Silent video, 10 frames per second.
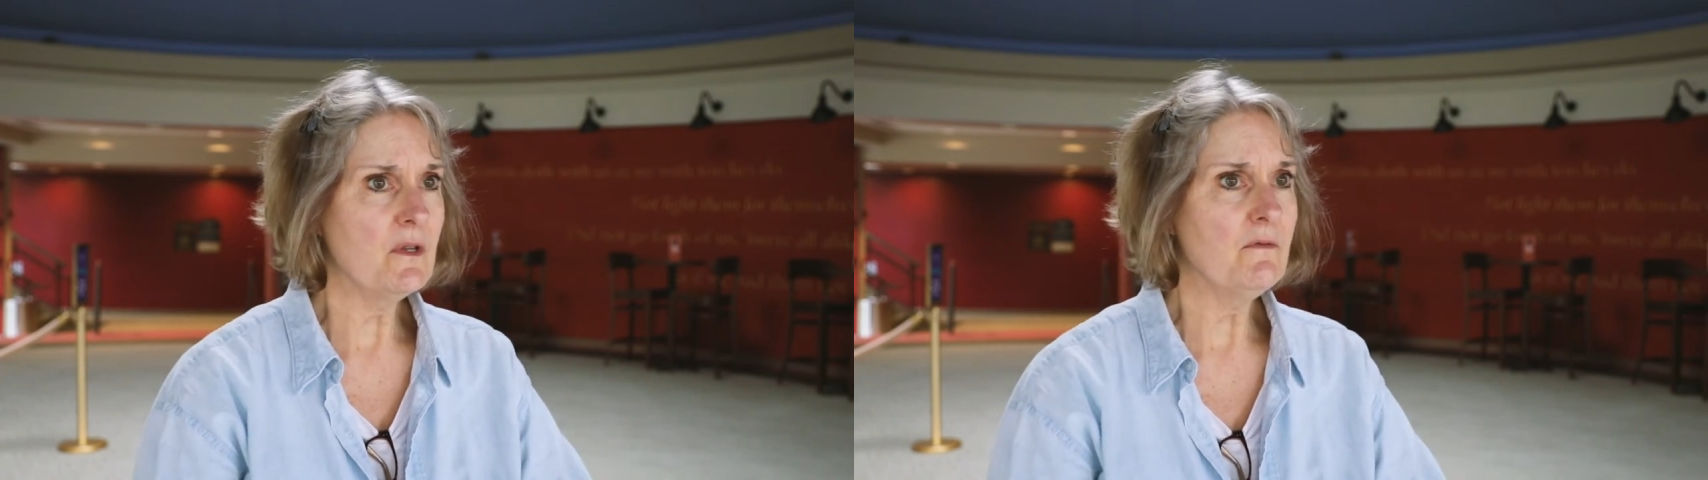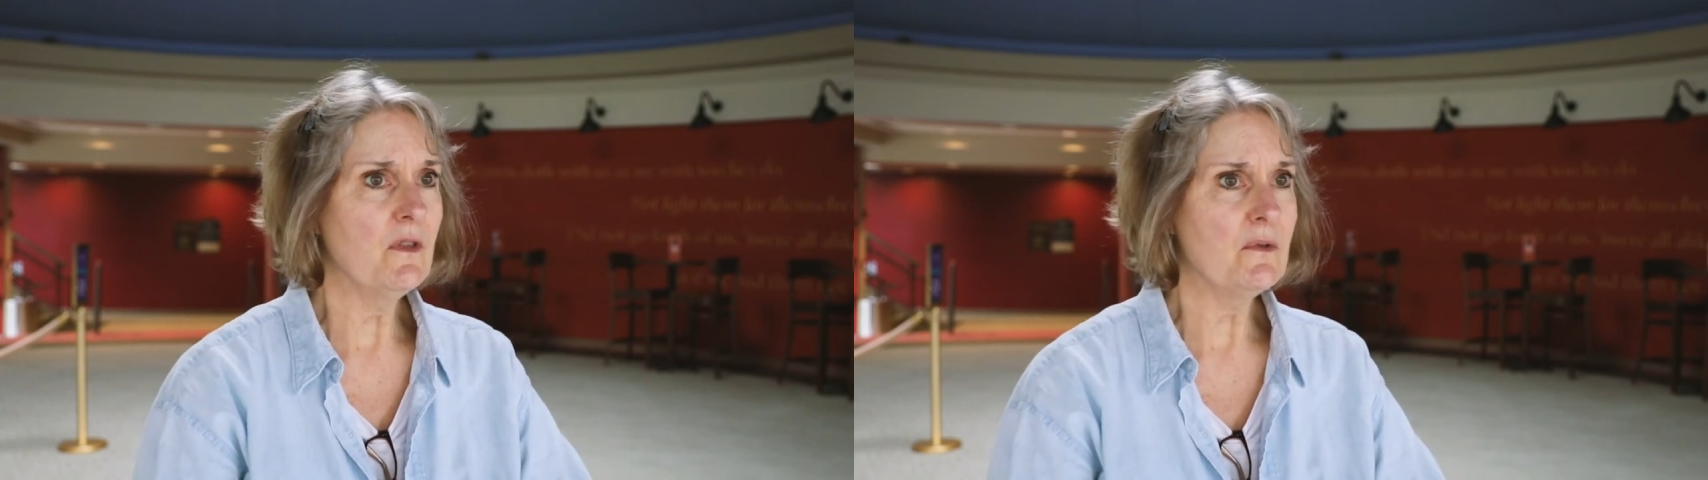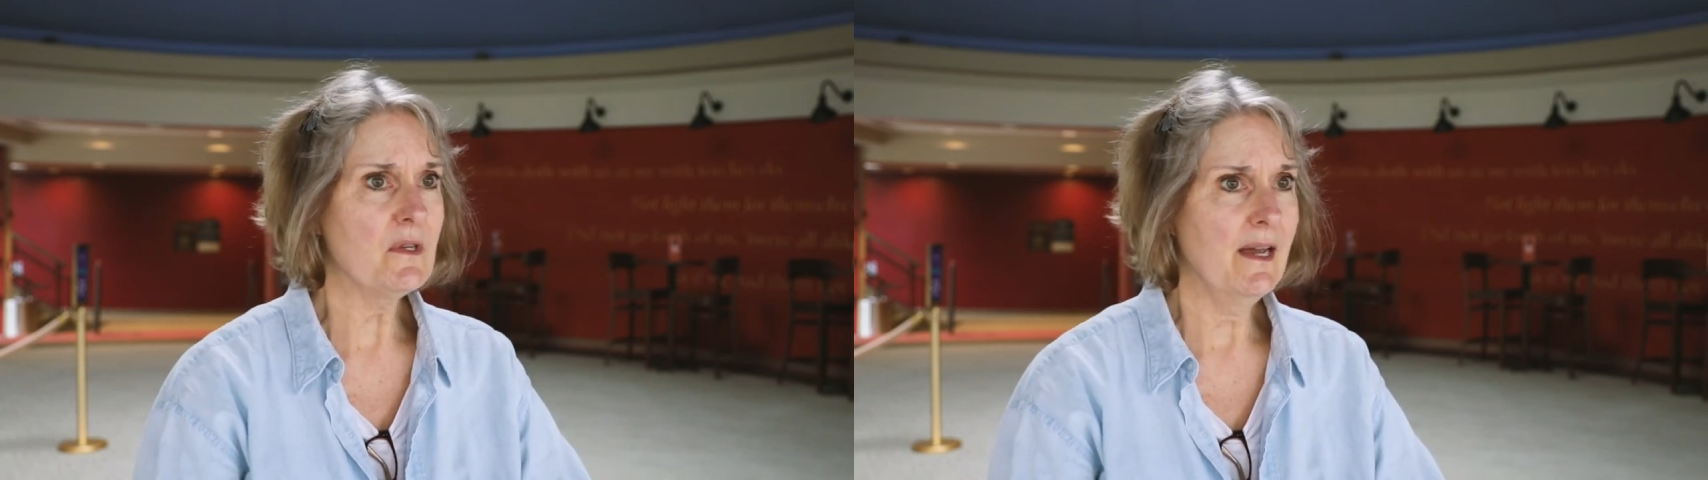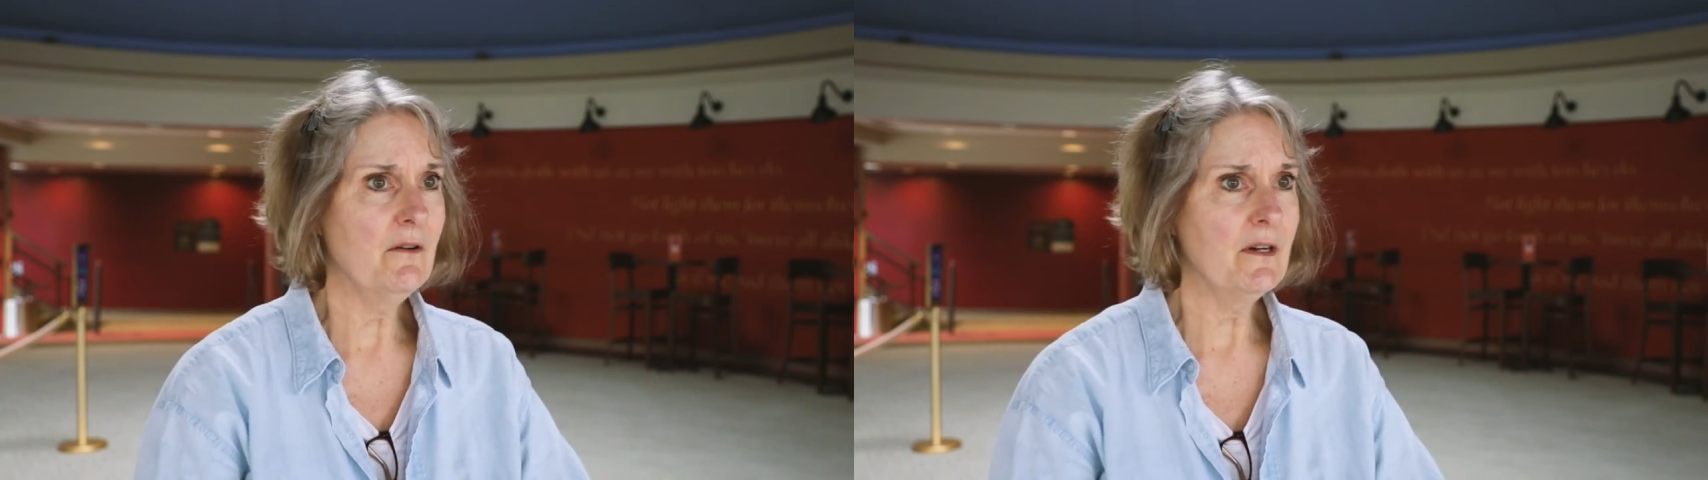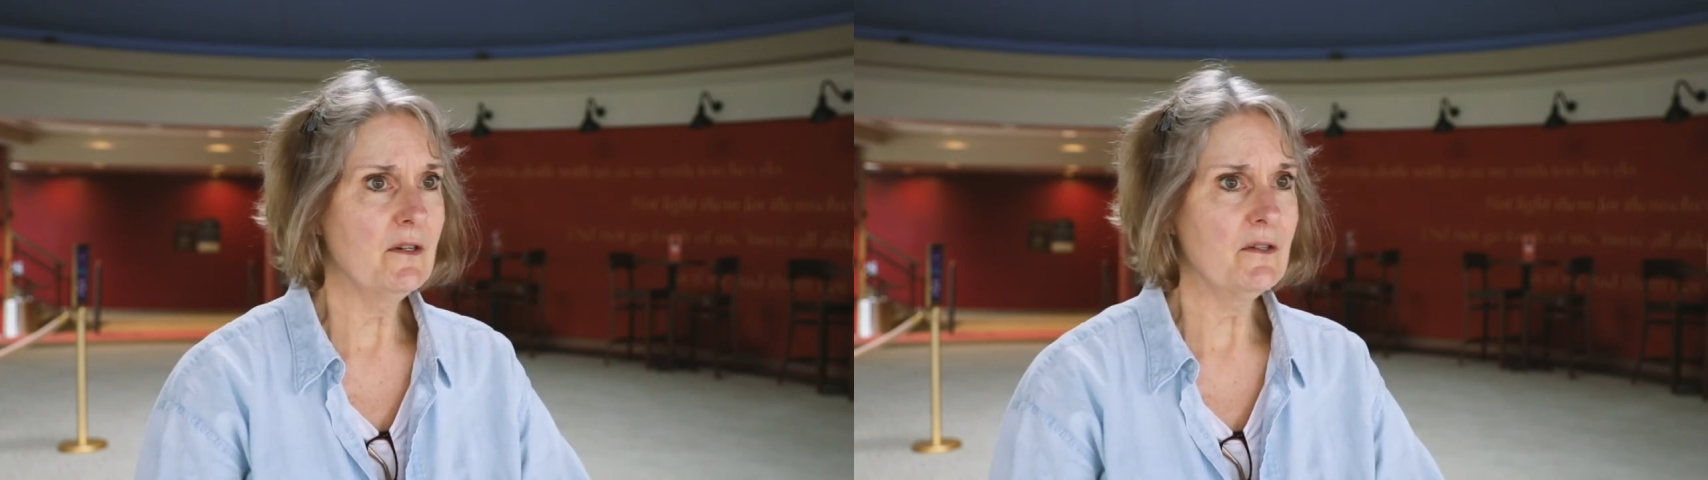of those
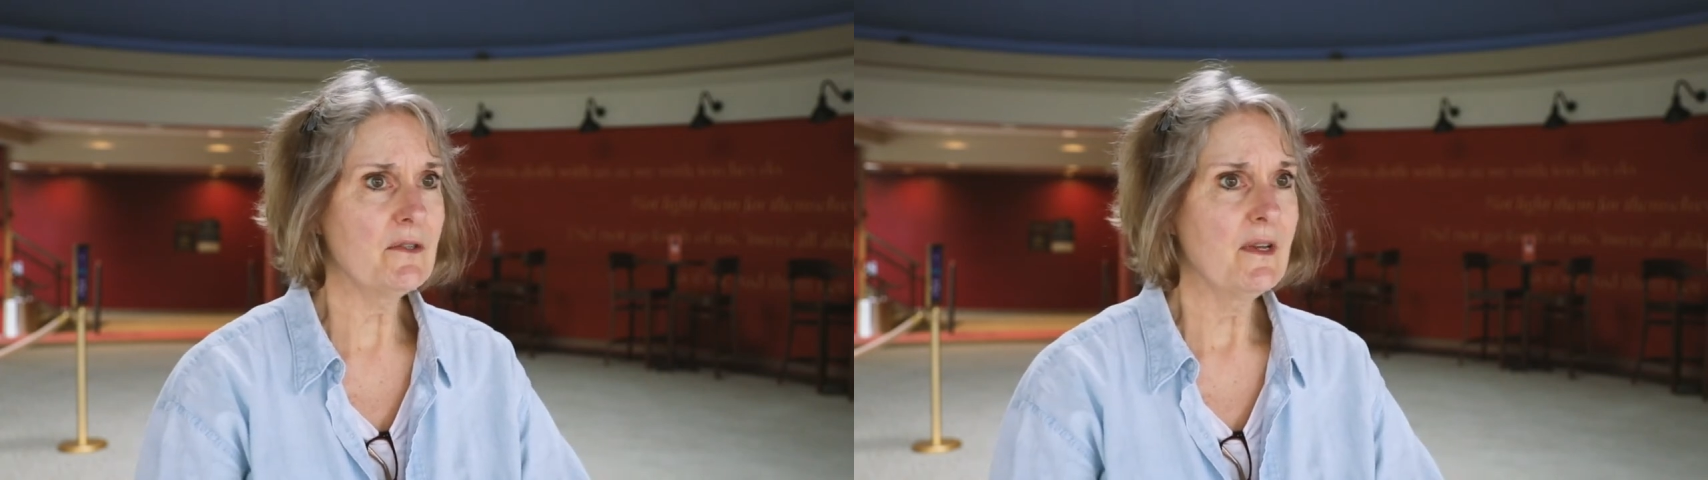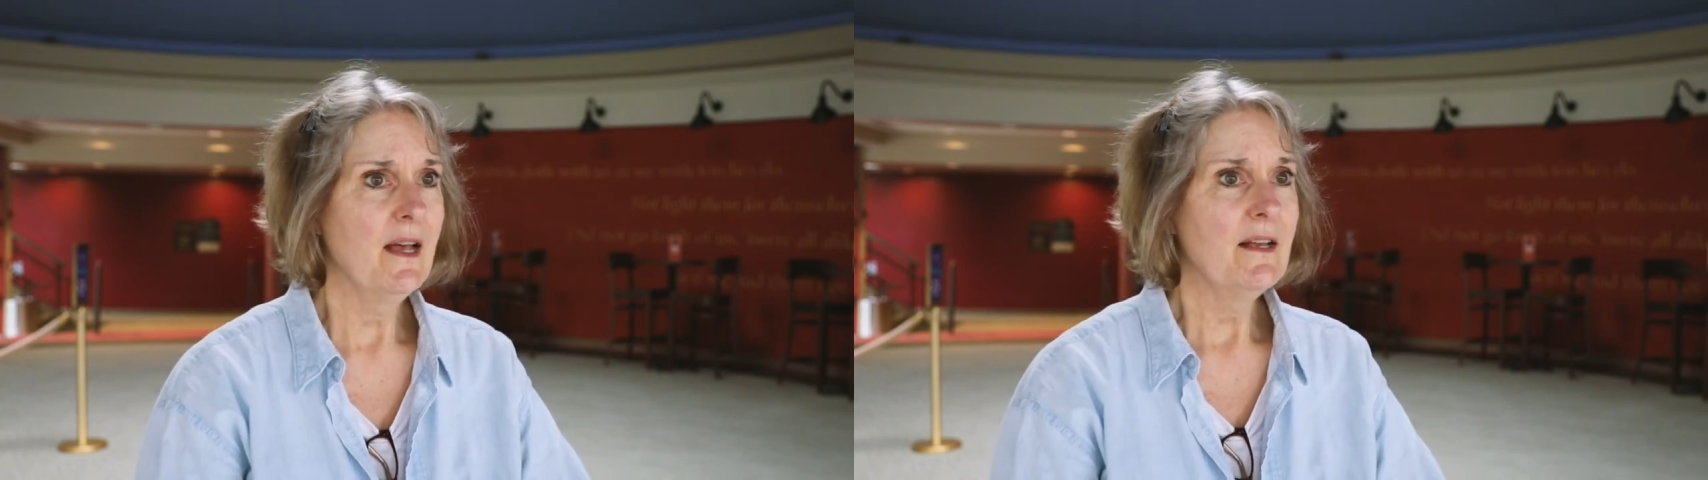characters.